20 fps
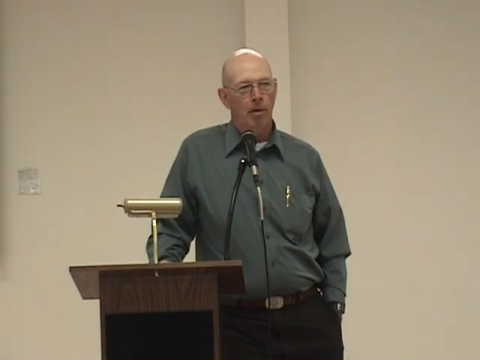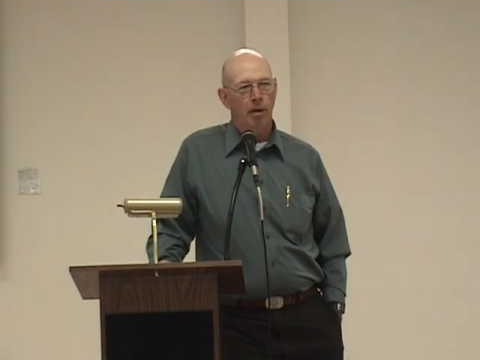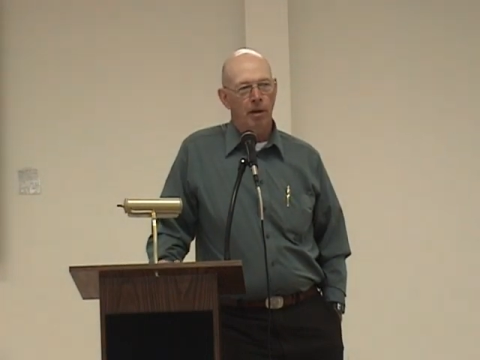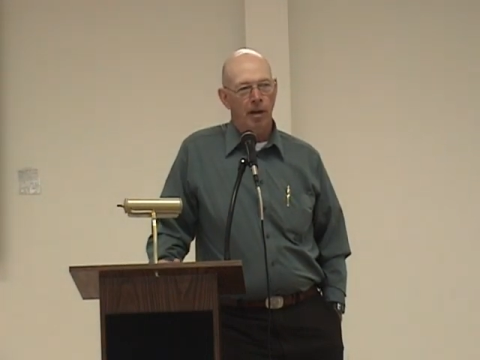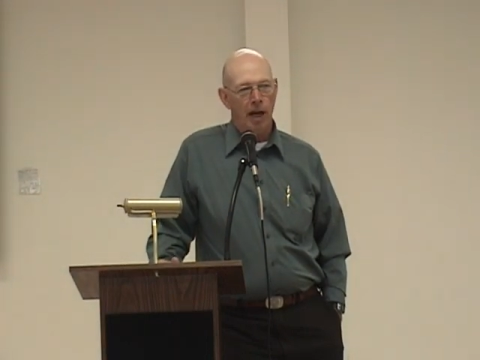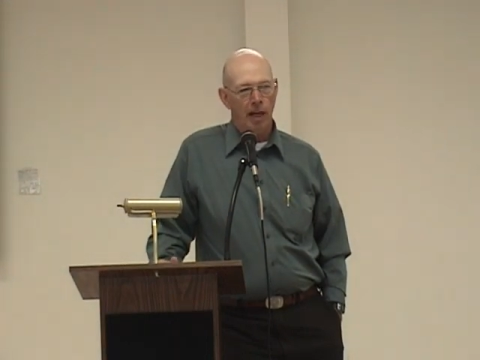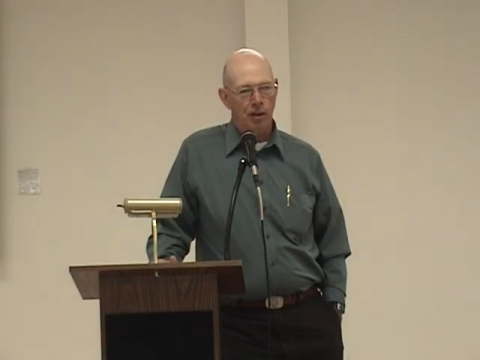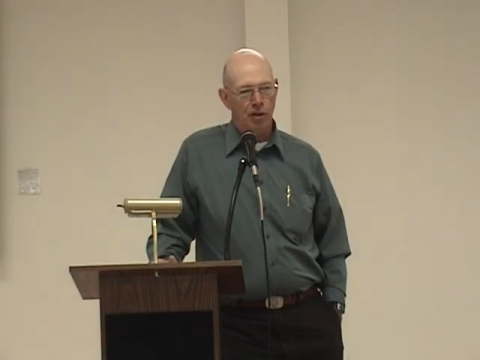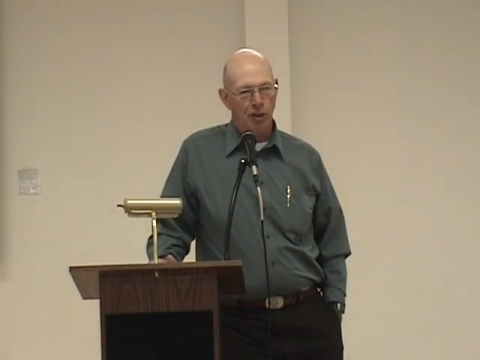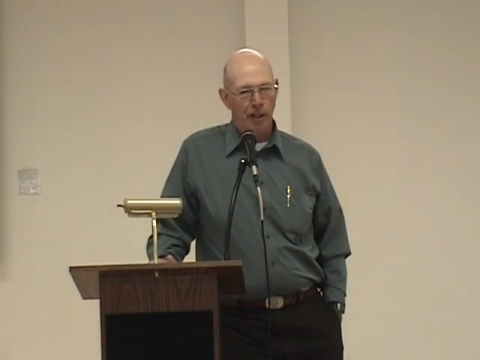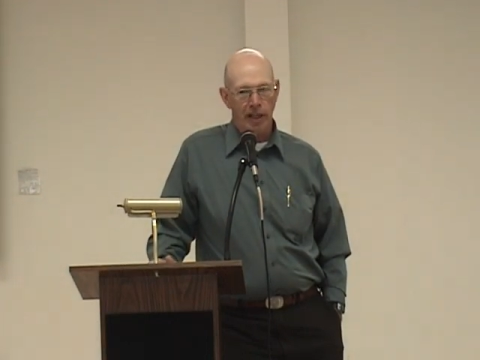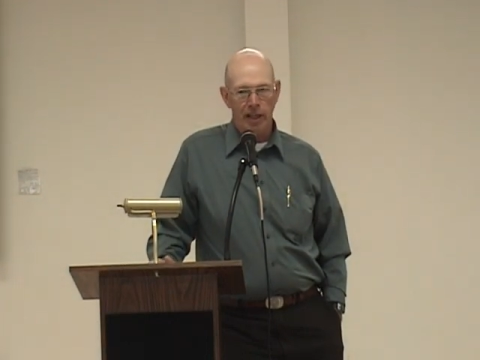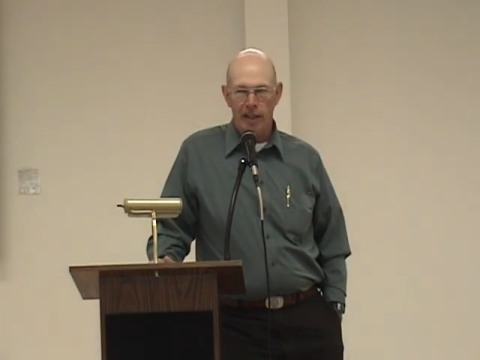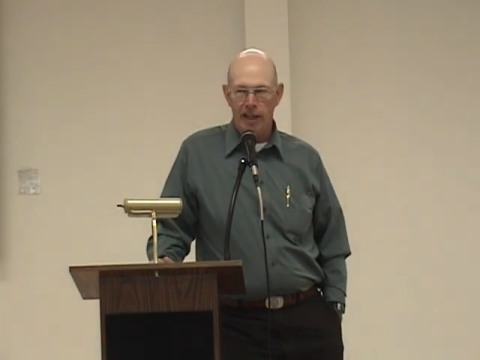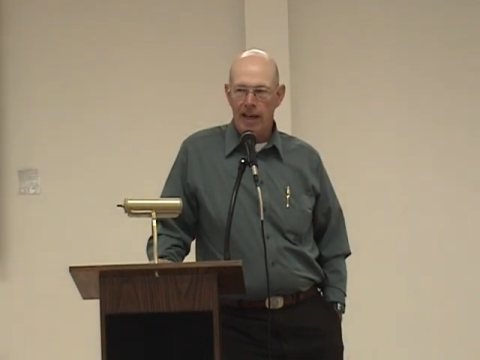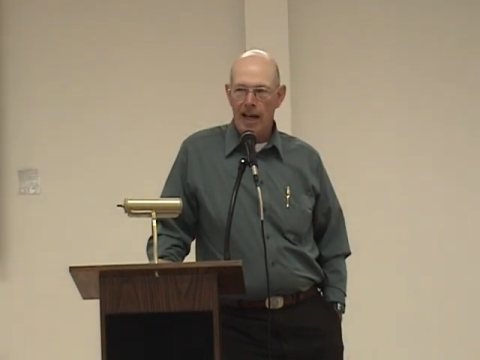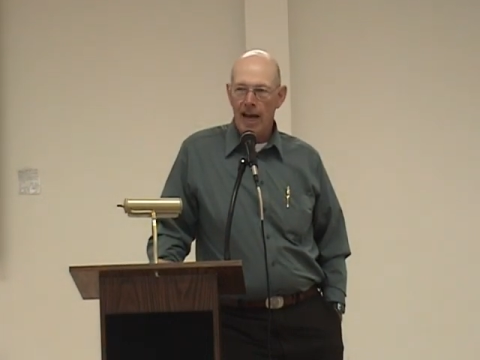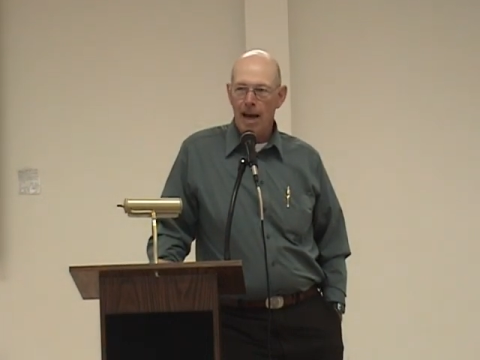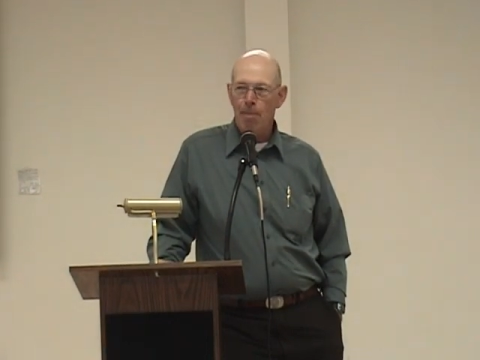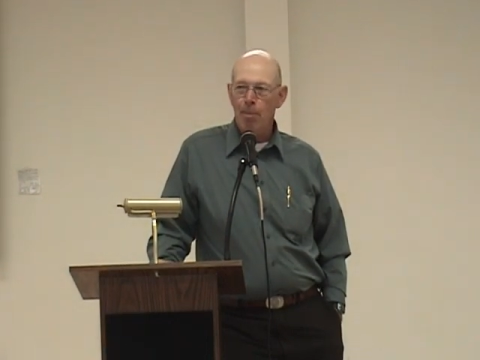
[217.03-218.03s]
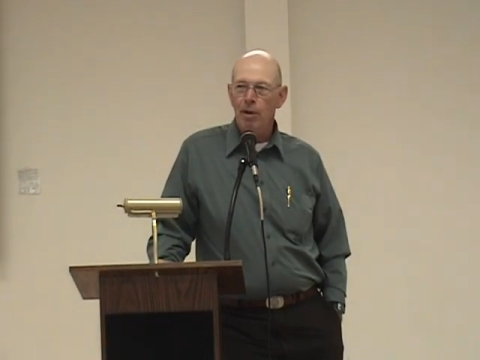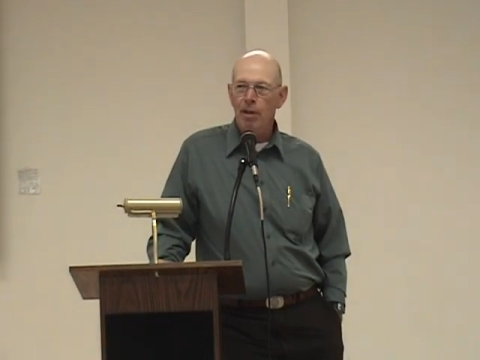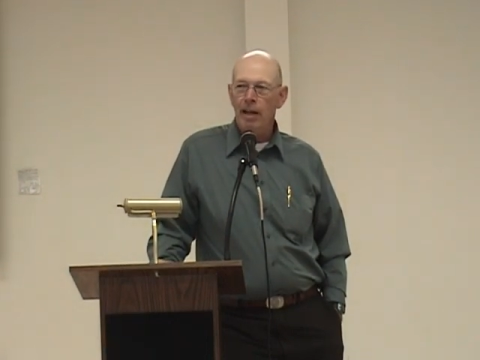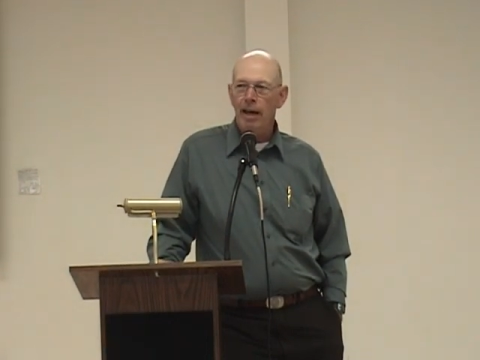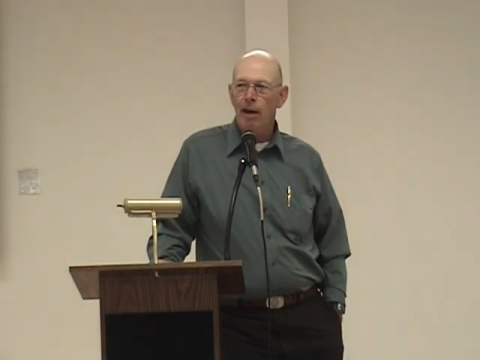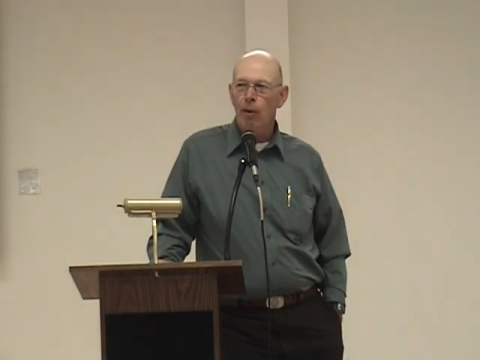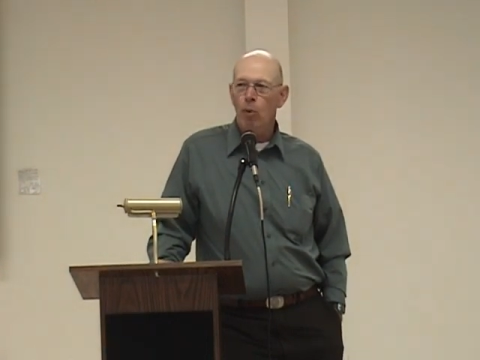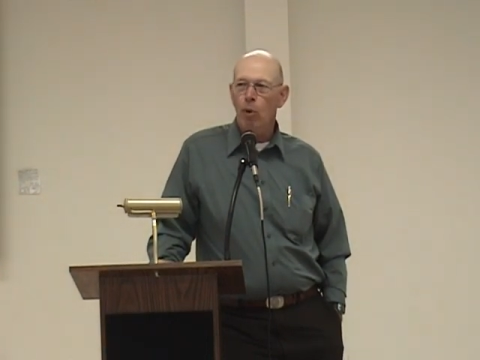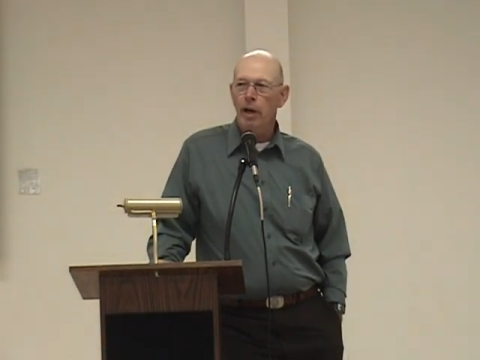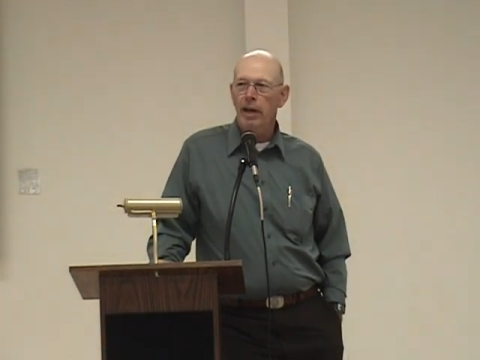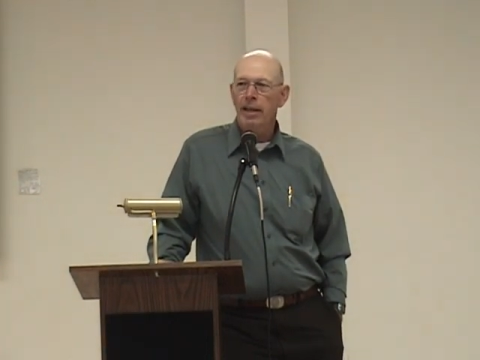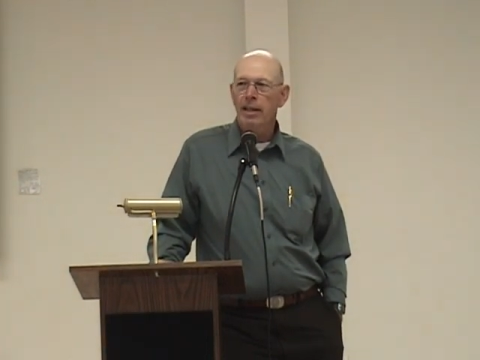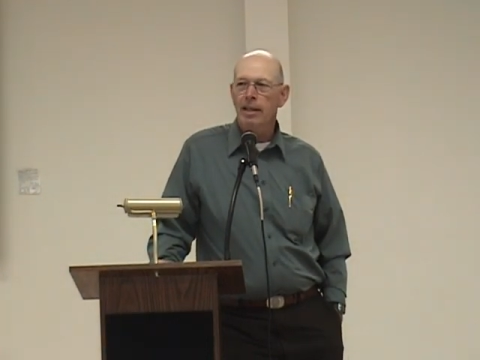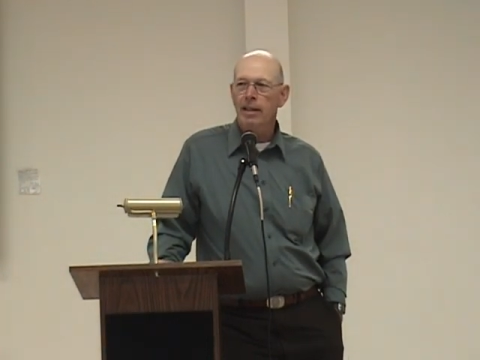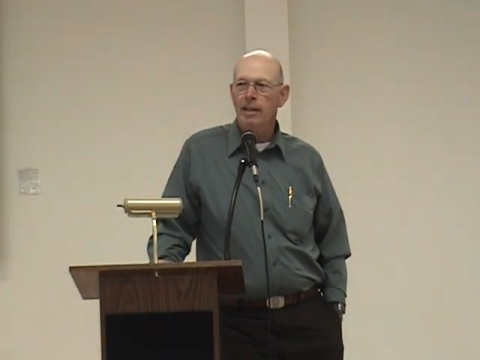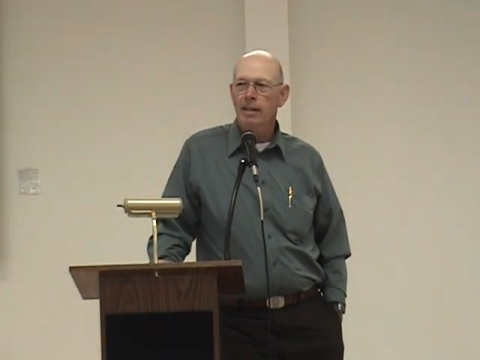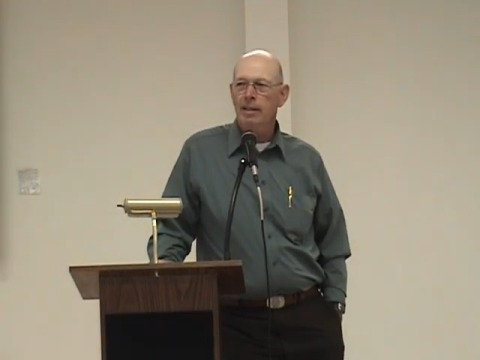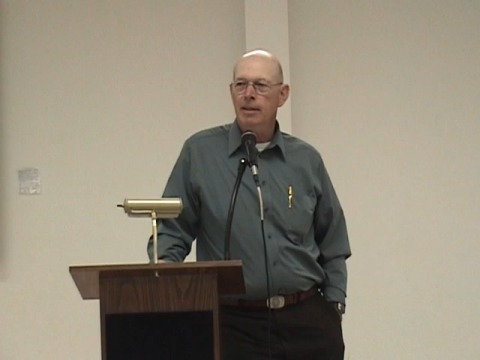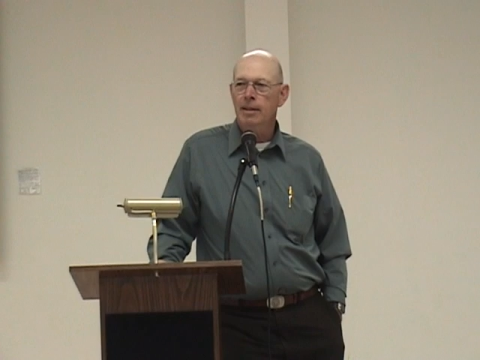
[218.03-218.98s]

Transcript: Not saying it happened that way,